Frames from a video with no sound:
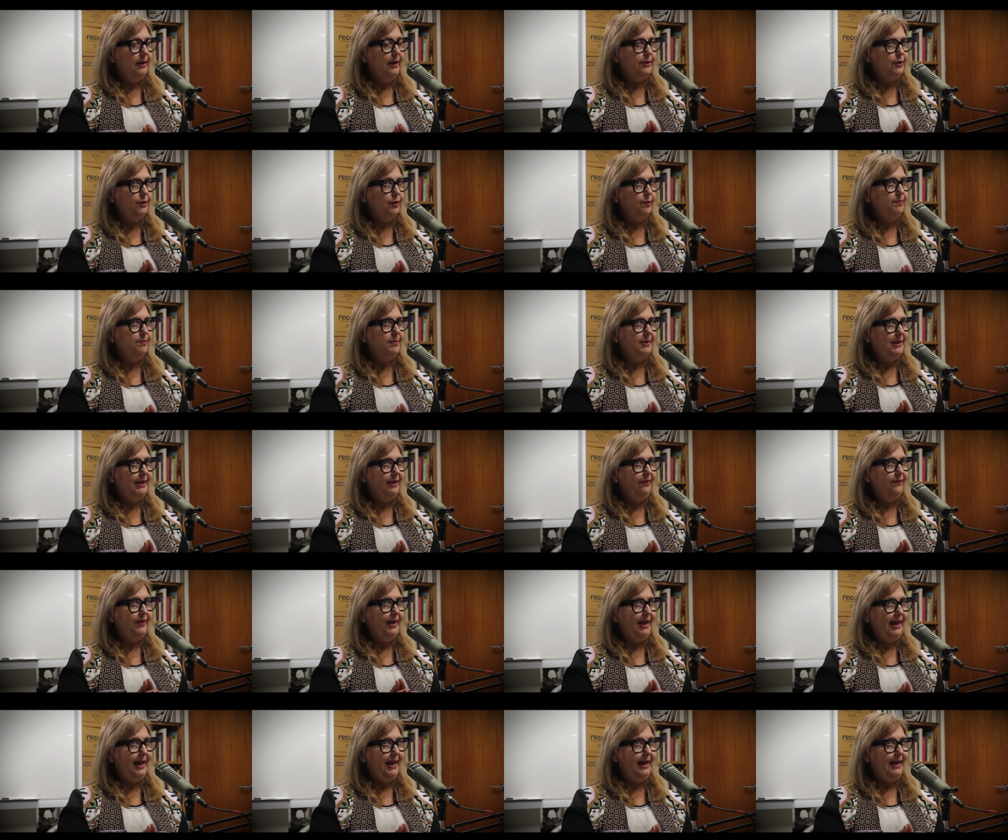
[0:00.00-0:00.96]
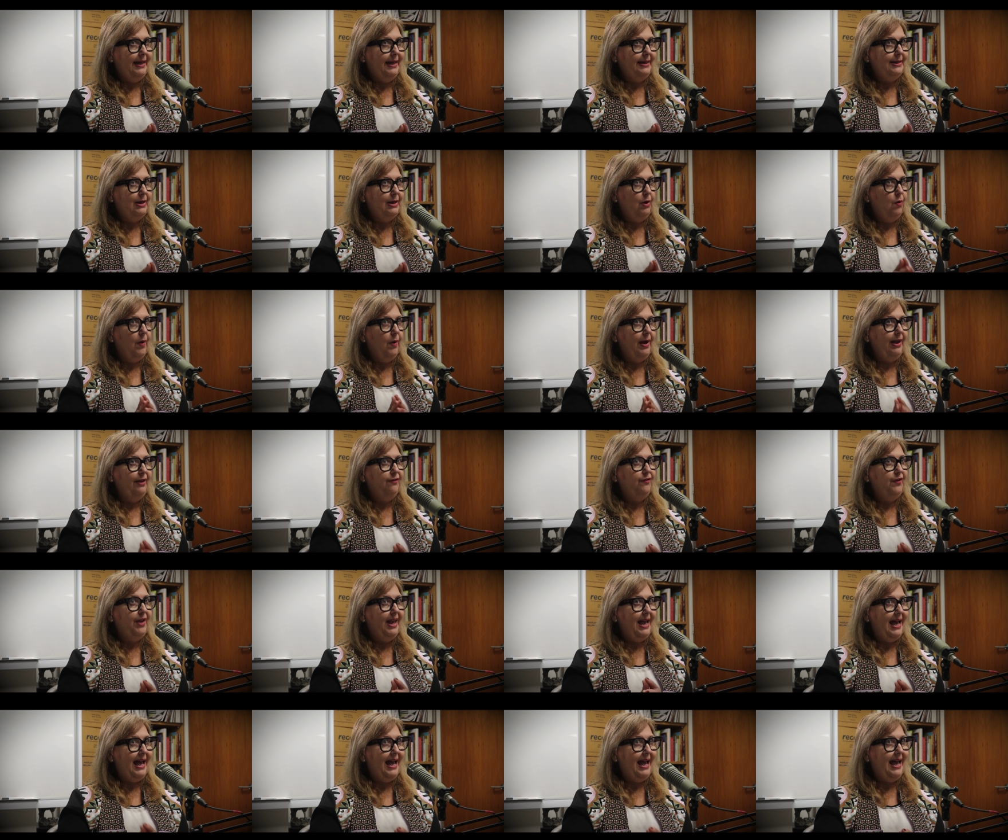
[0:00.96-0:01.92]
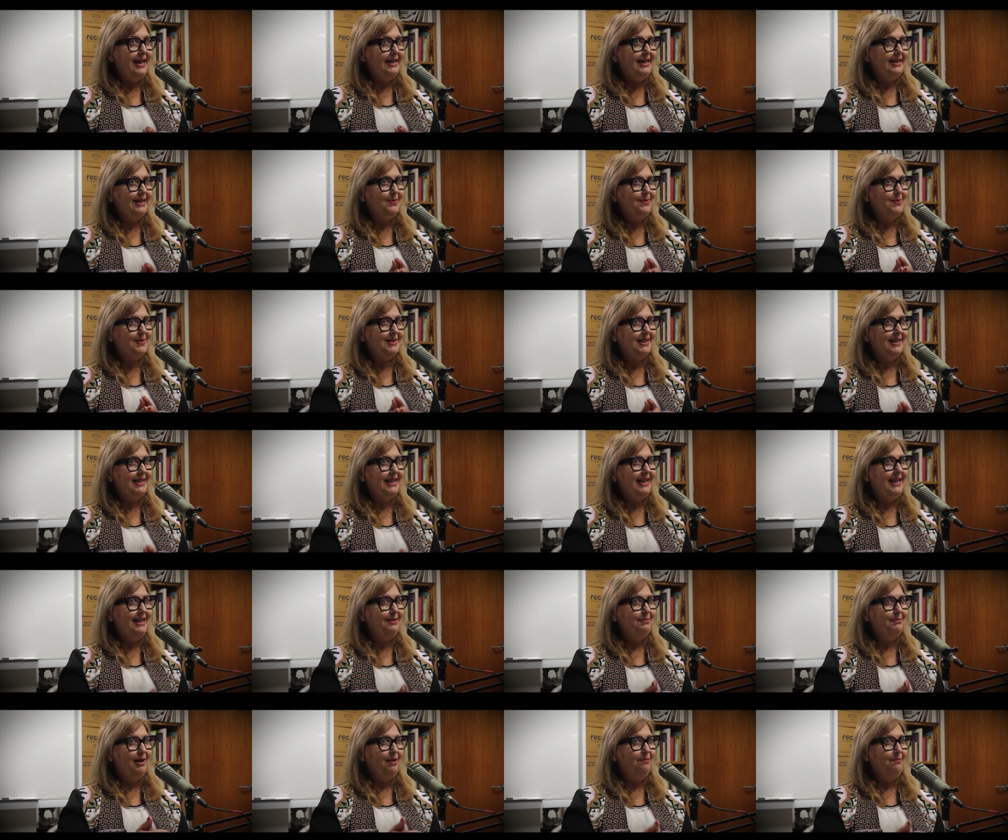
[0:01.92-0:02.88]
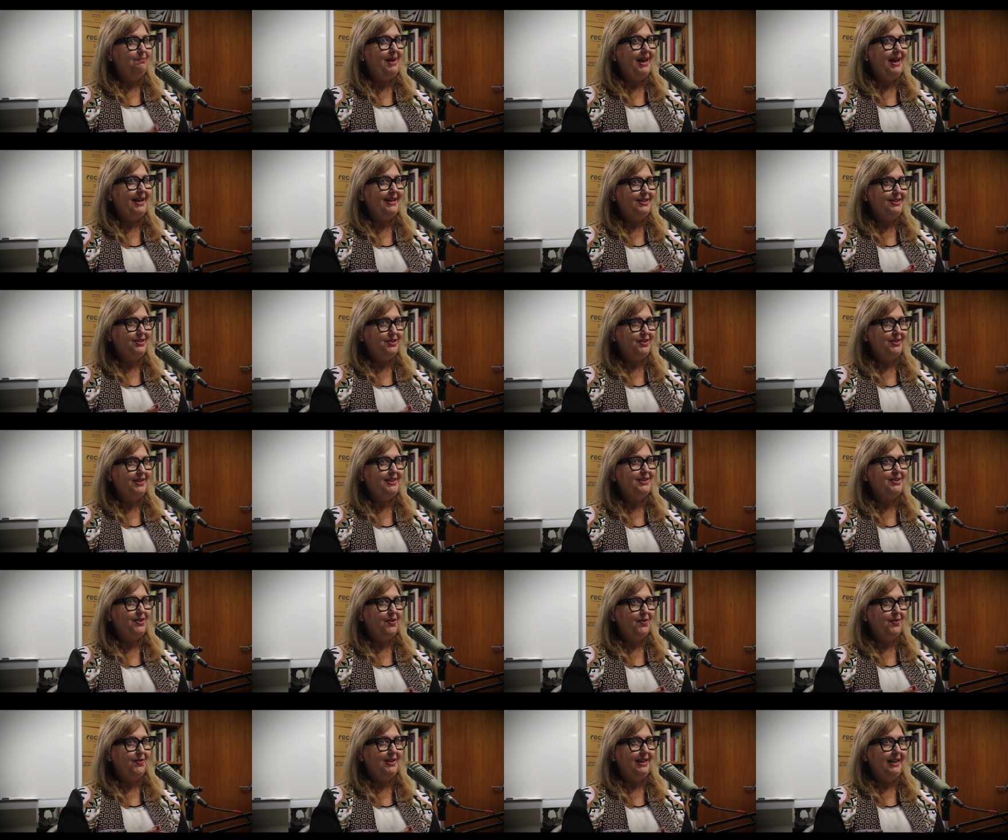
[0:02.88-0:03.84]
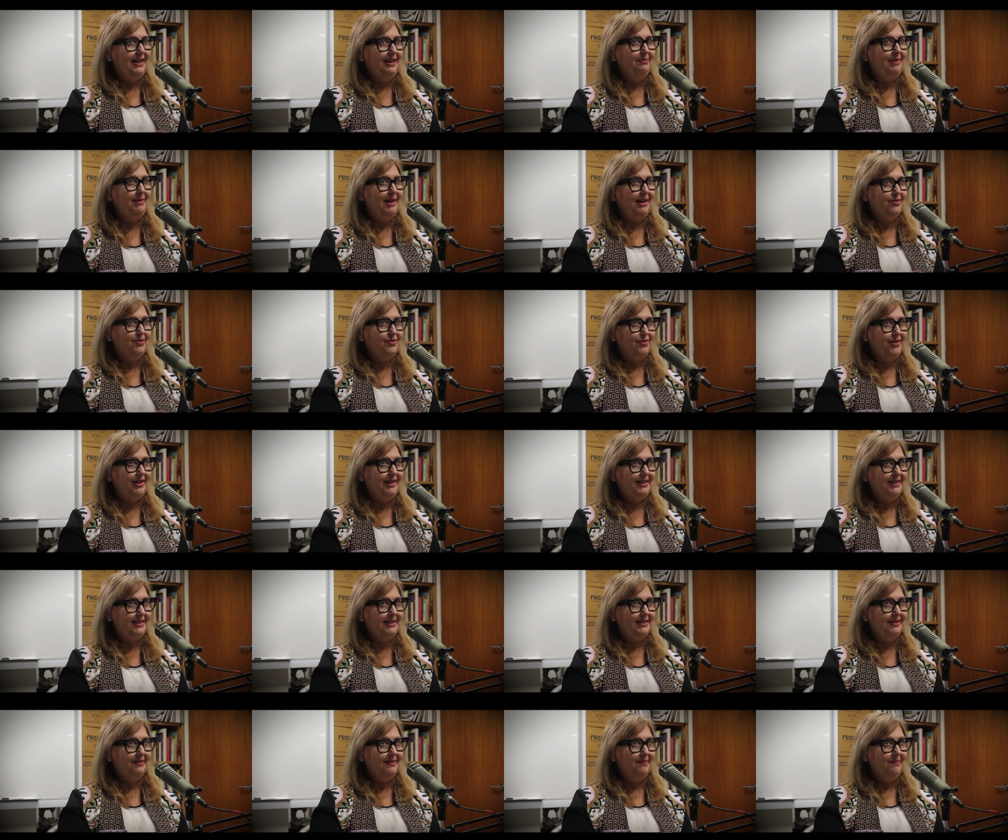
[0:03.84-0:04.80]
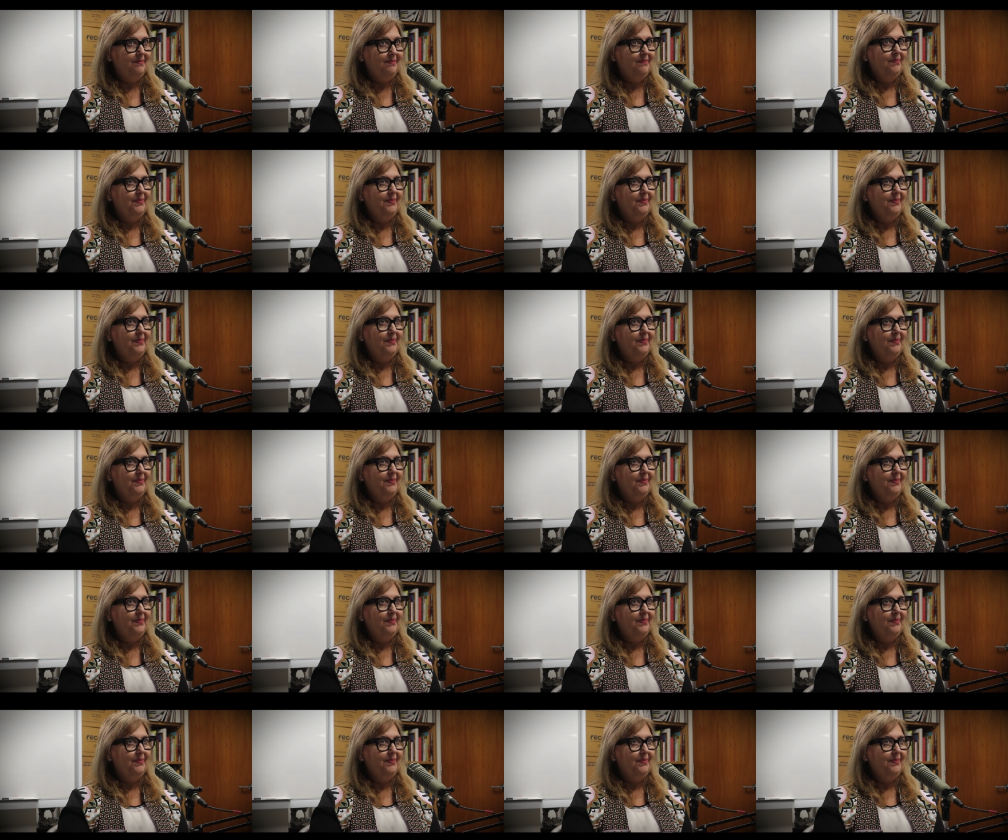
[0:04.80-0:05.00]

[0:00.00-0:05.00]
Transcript: I don't believe he had, or if he had, it was an email back into his own email address.